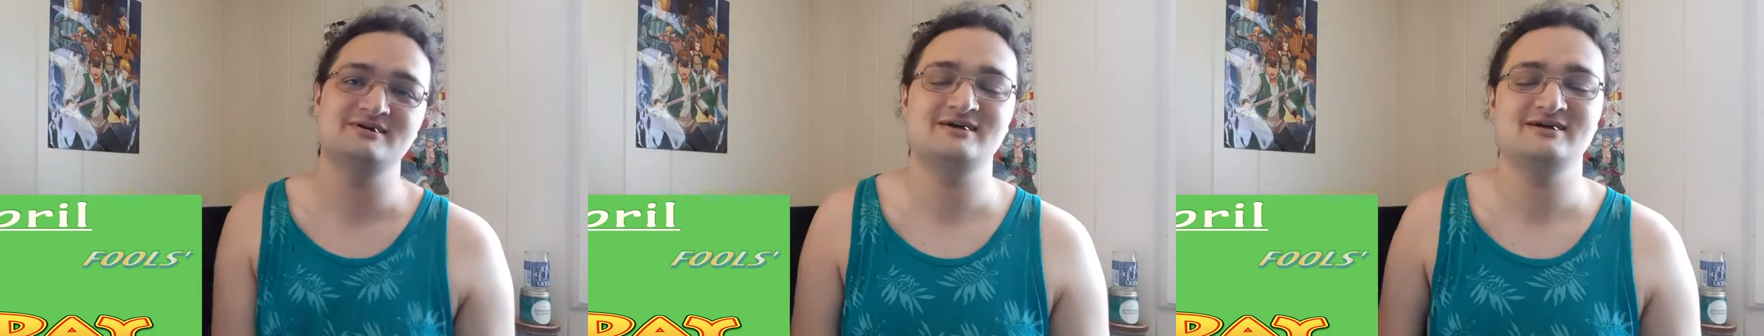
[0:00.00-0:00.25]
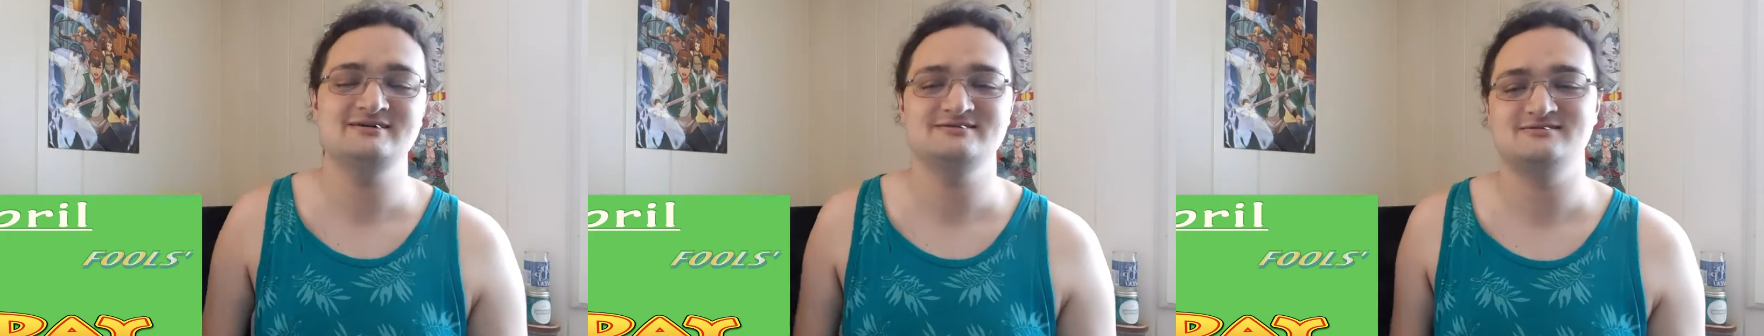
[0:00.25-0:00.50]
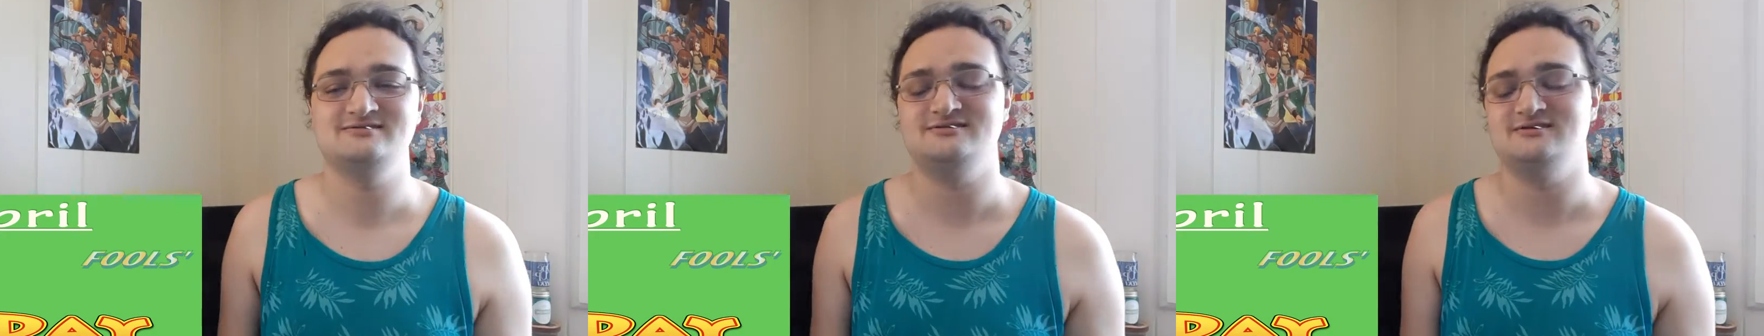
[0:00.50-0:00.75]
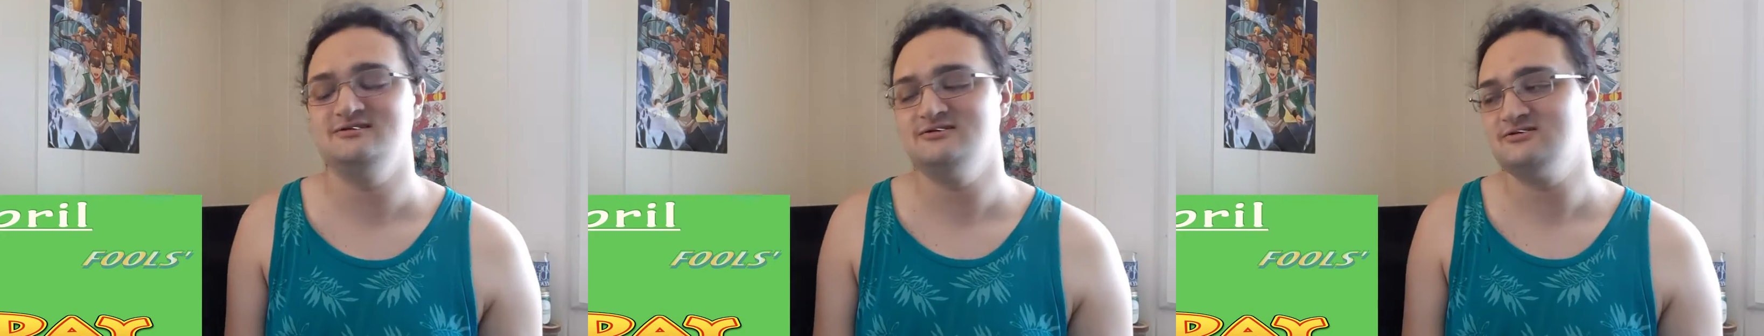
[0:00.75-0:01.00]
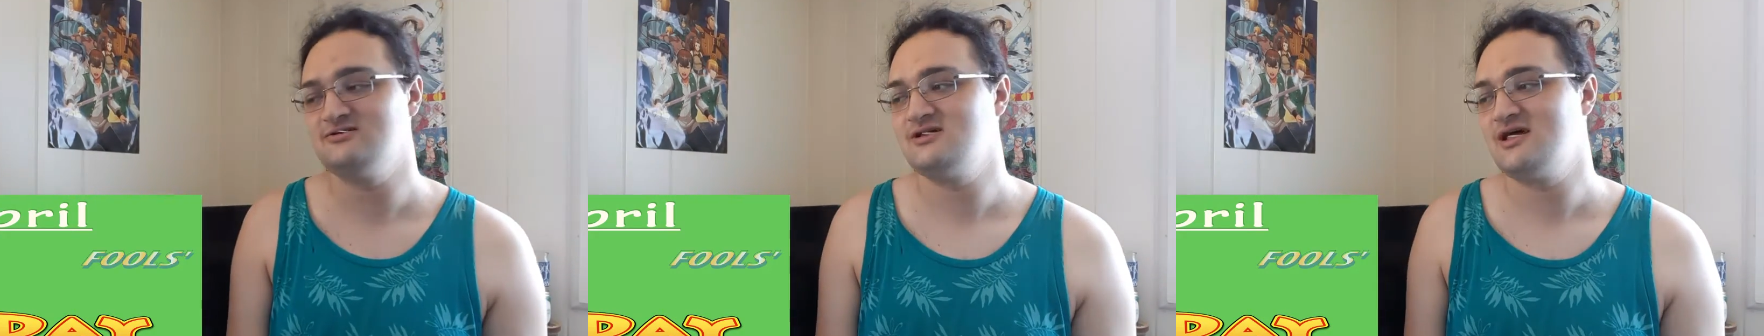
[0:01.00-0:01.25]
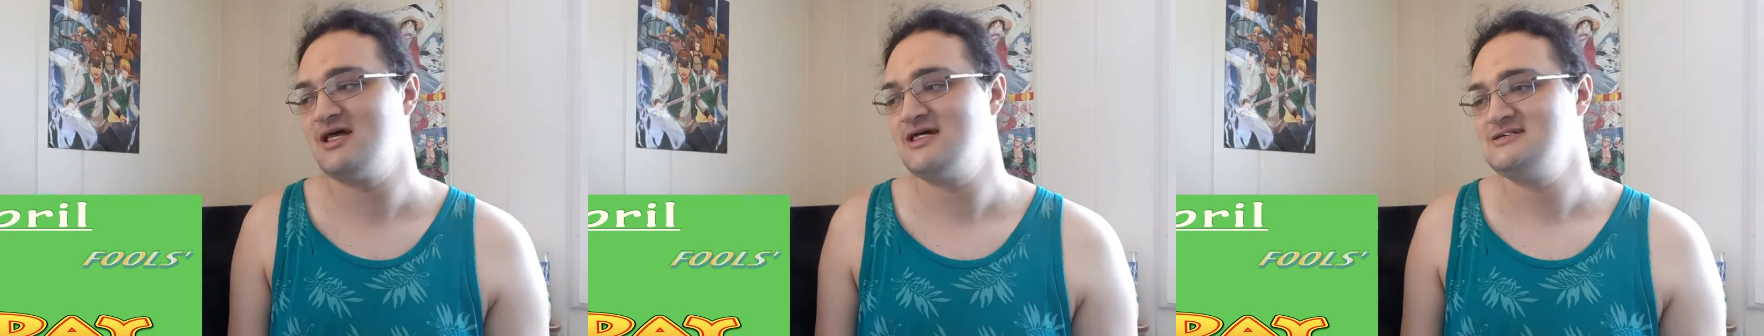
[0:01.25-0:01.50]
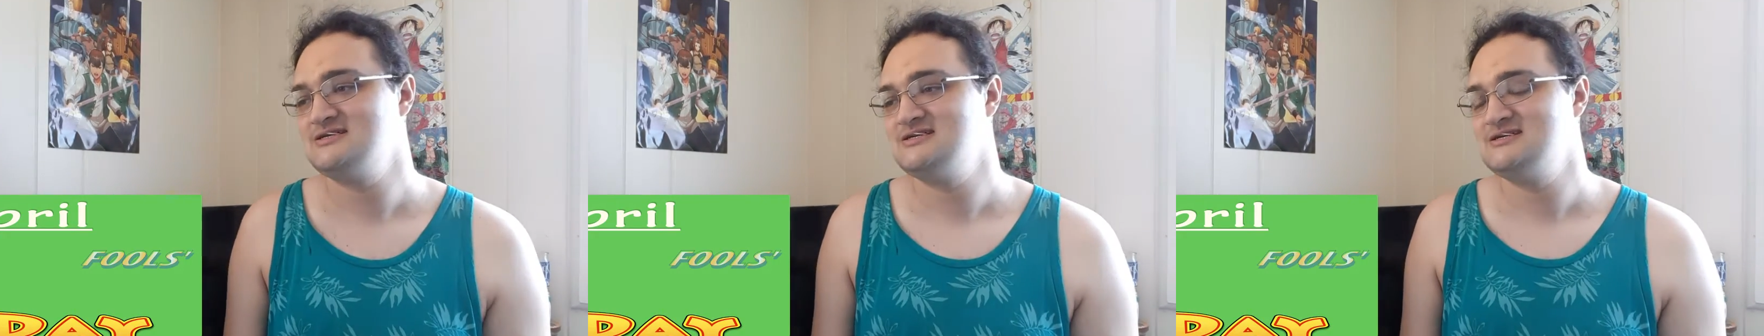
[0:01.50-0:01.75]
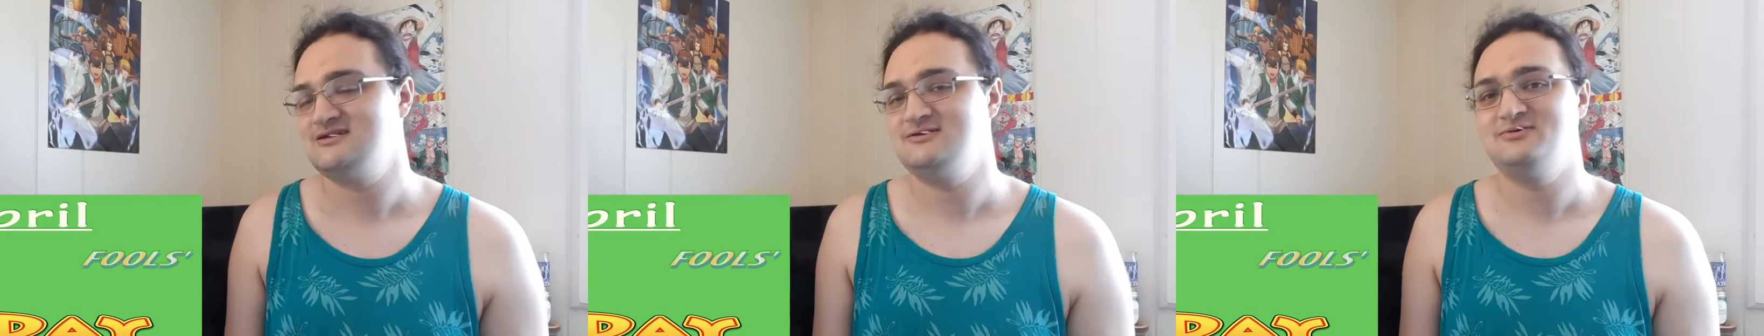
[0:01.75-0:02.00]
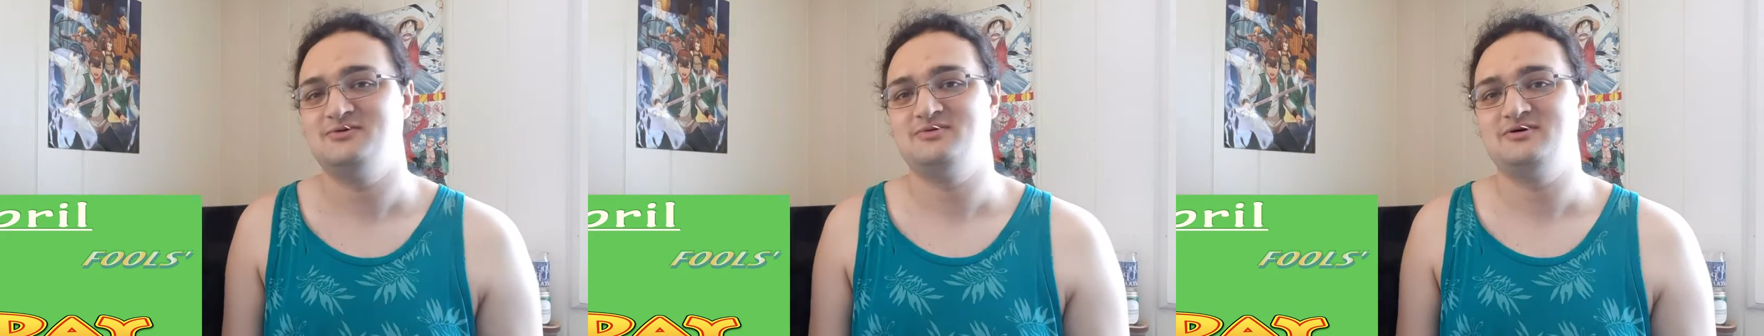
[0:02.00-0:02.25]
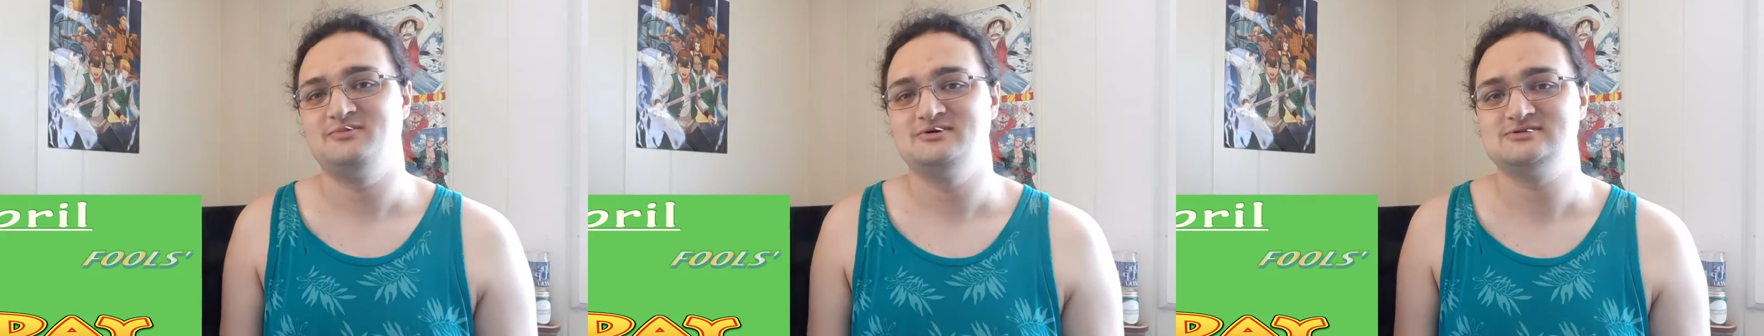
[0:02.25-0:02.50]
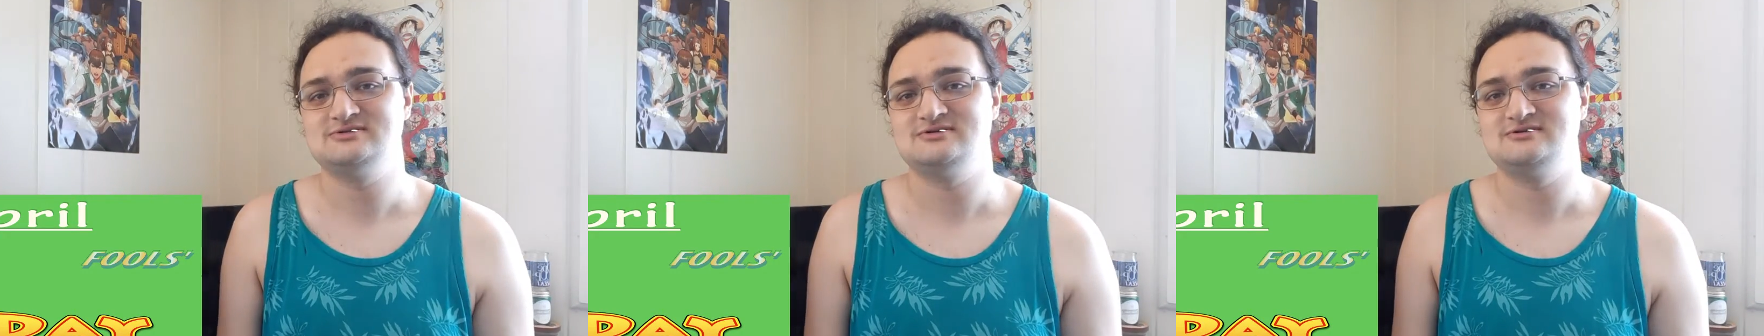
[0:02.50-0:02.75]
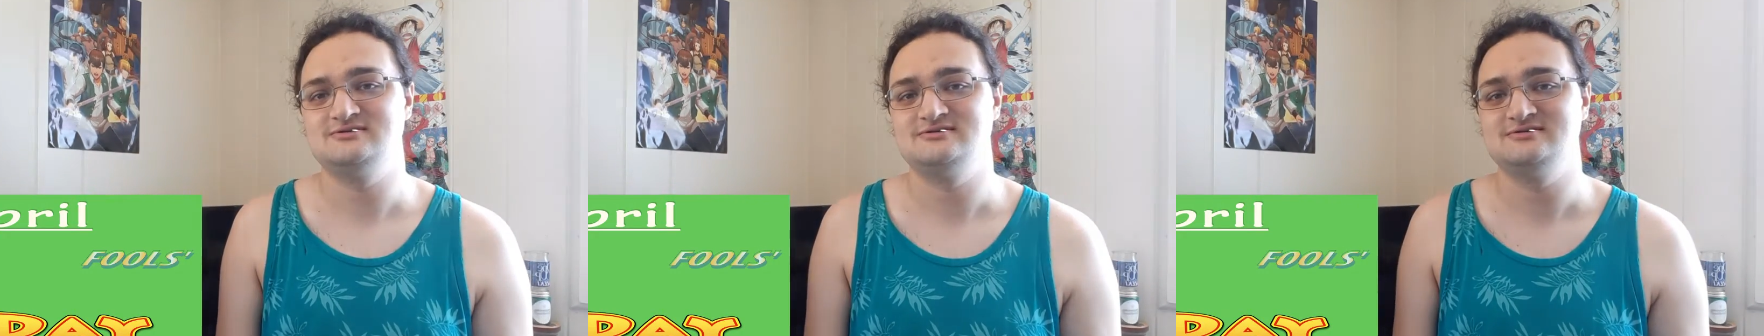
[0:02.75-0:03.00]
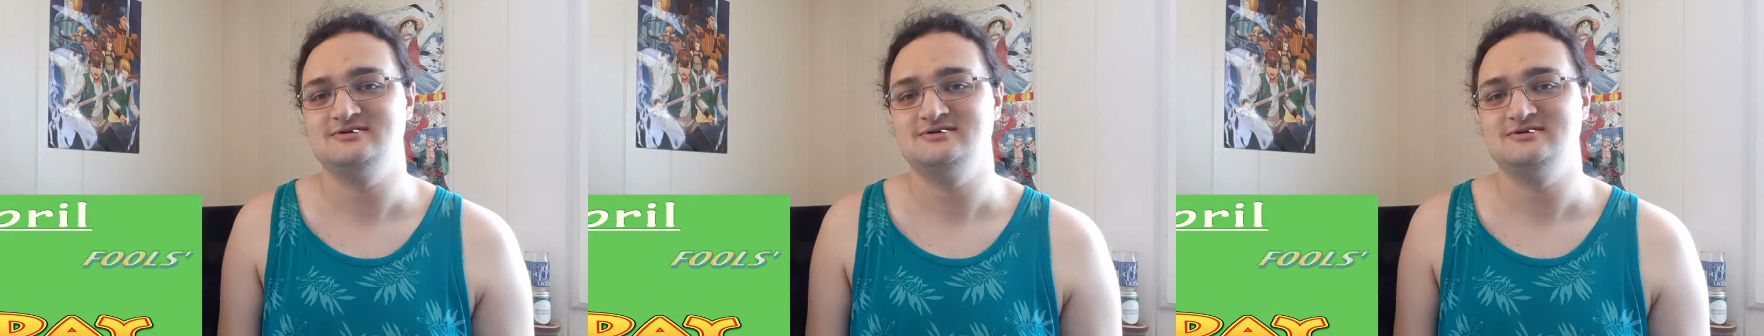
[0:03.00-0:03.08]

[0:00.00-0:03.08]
I guess, continue. We want to play Monster Hunter.